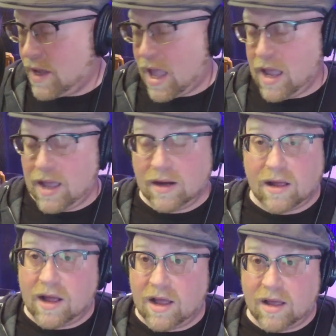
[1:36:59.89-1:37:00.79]
and
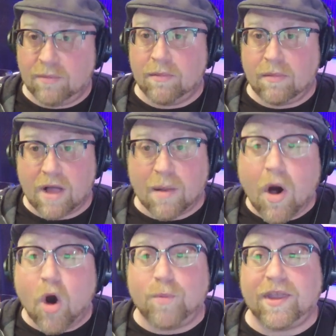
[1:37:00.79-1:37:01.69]
I'm I'm
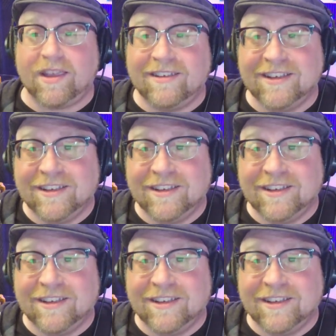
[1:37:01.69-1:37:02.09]
hoping